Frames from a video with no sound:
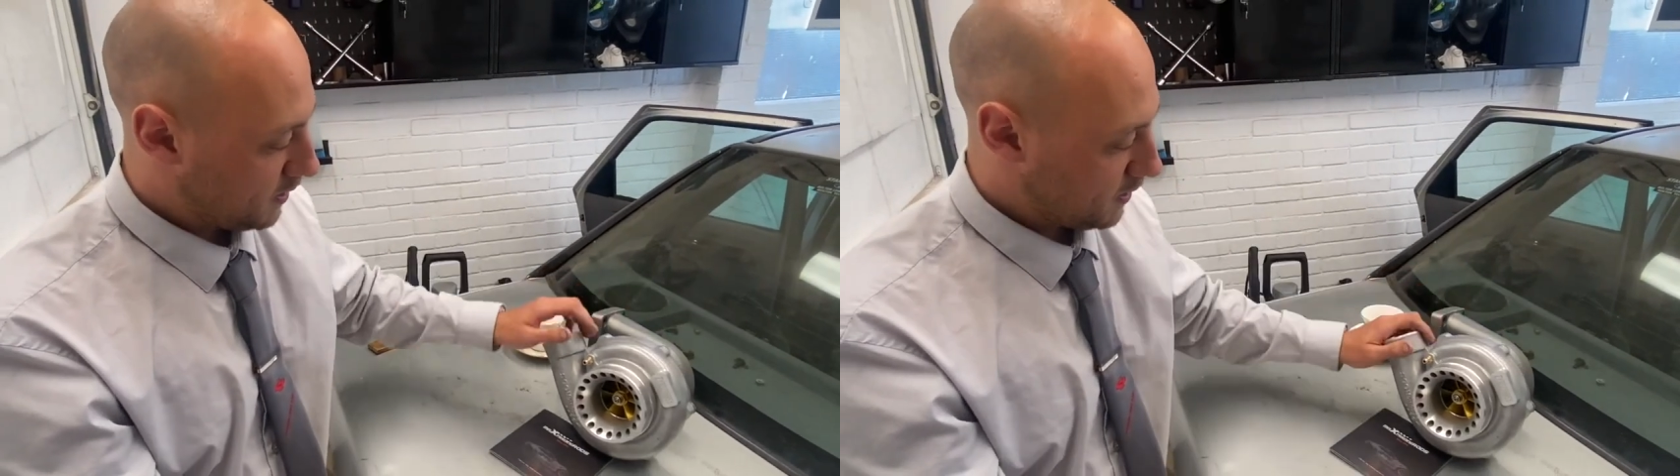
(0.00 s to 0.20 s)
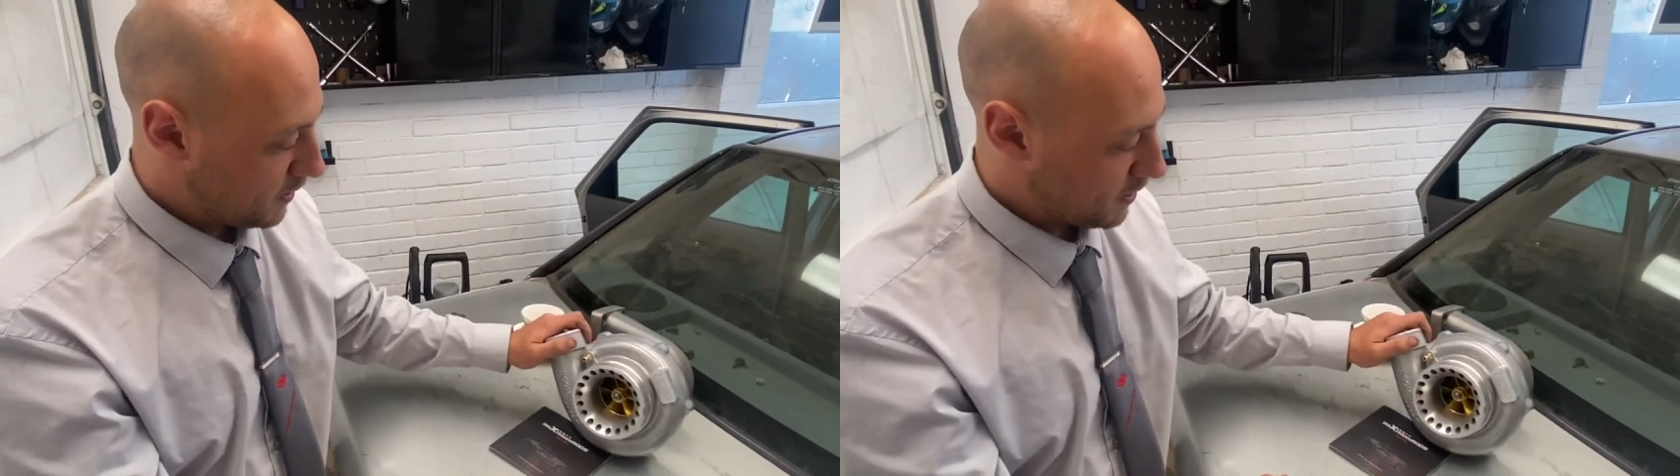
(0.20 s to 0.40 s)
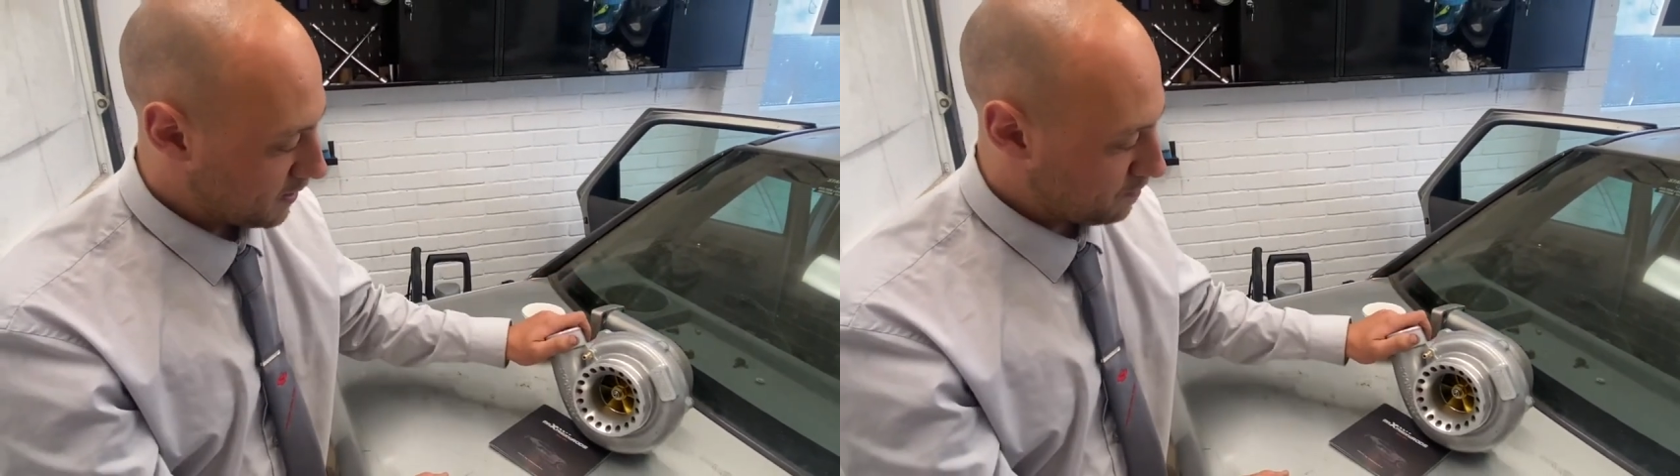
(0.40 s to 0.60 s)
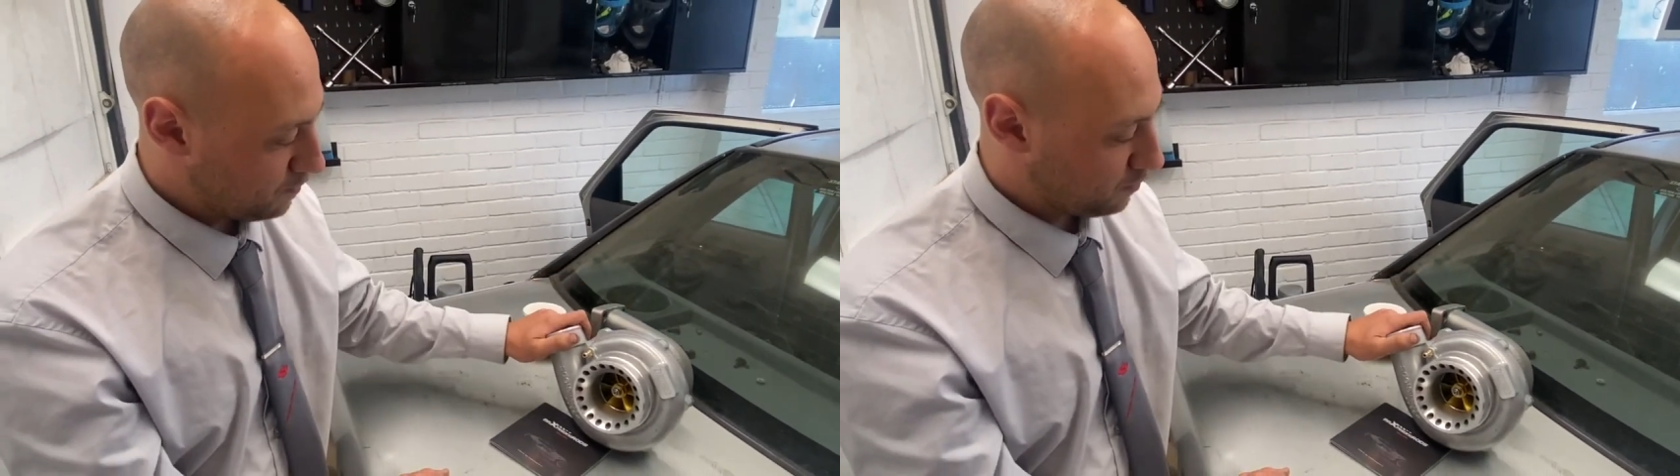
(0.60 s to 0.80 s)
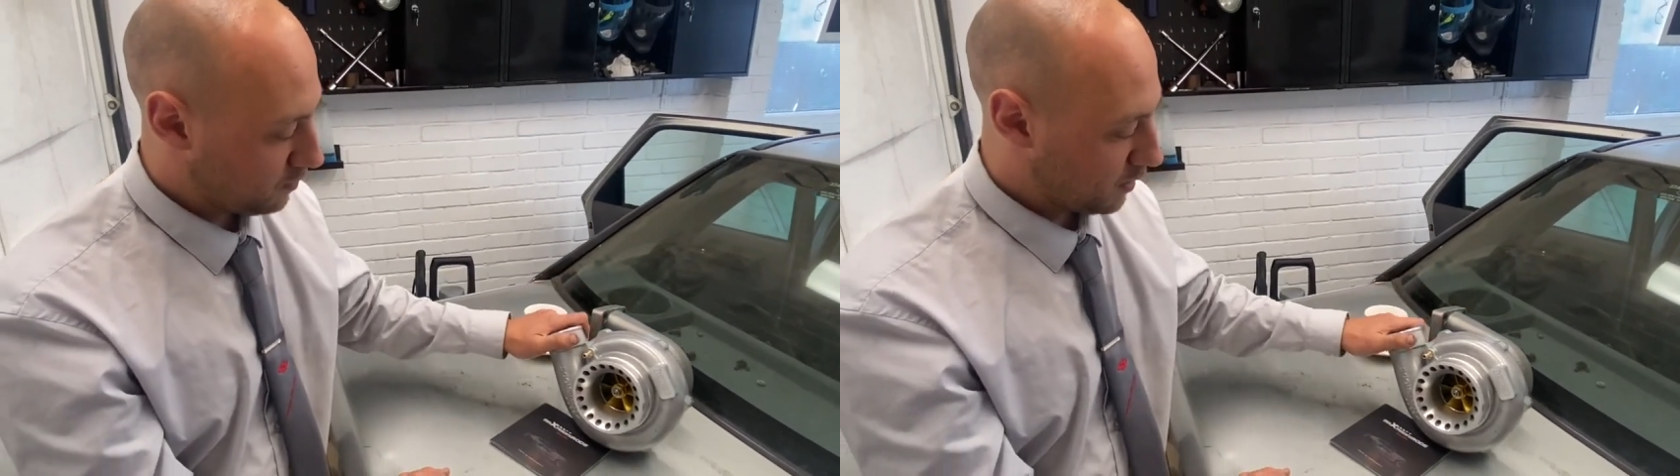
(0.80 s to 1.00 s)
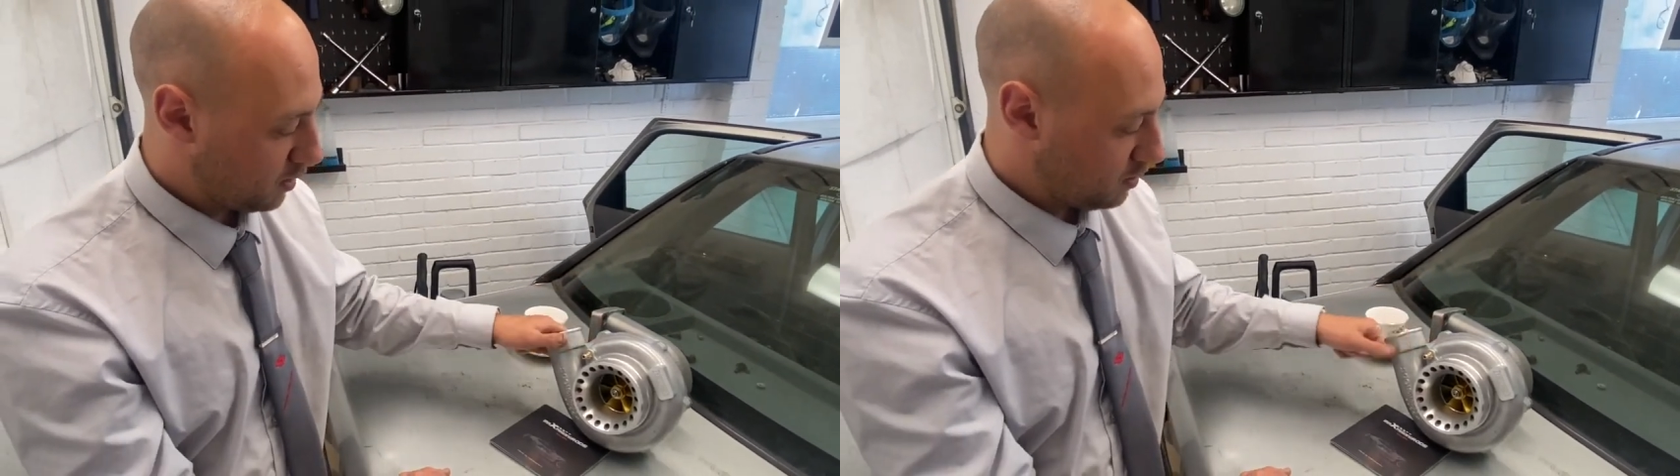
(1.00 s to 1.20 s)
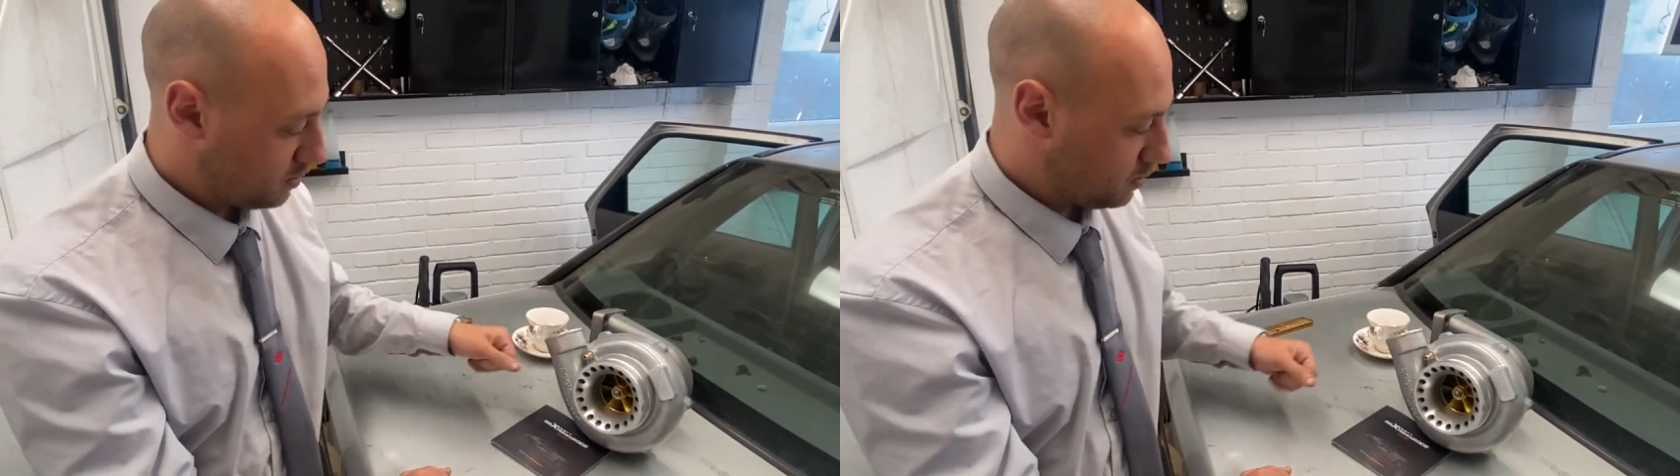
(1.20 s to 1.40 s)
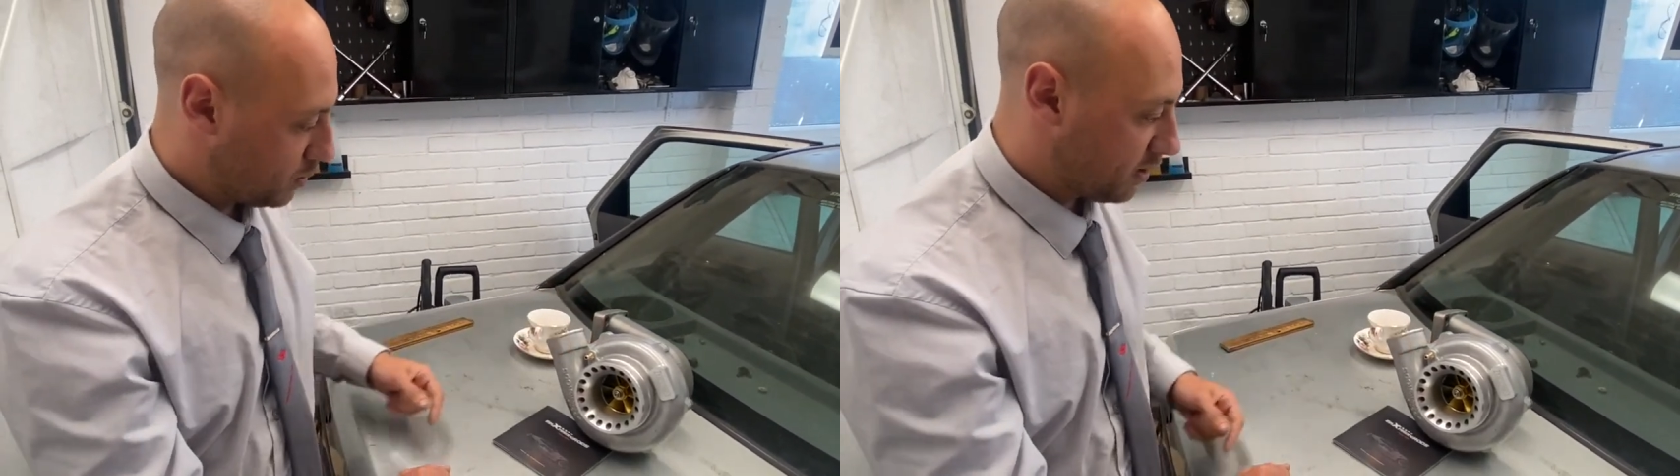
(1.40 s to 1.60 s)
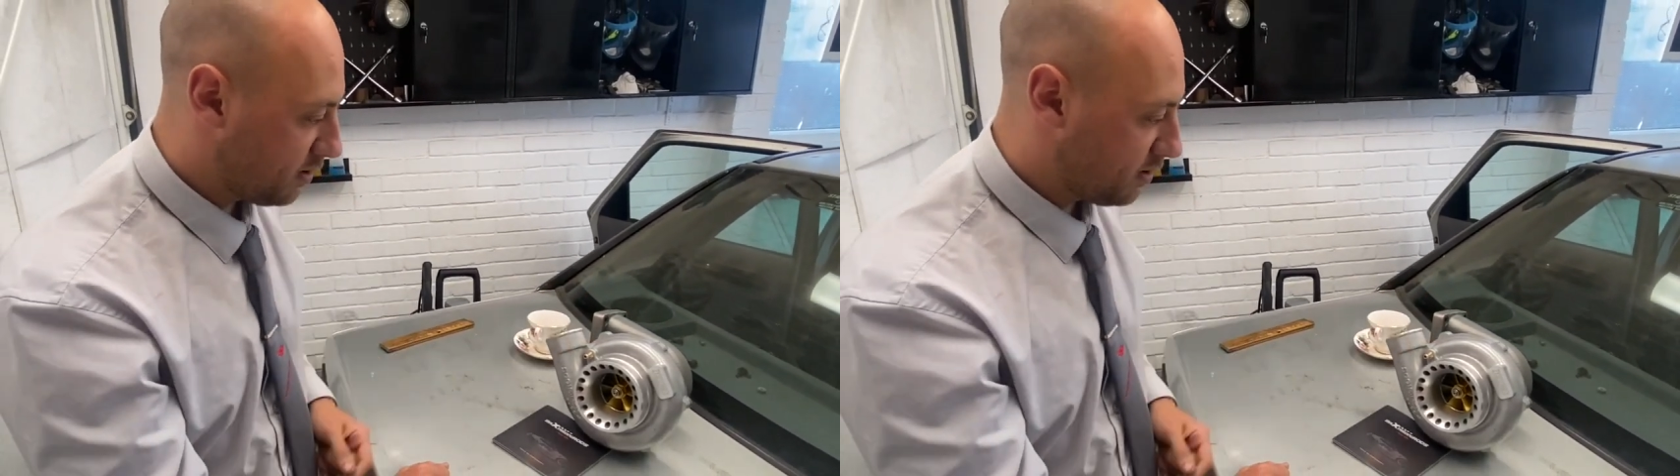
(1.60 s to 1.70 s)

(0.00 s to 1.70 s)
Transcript: Um, whether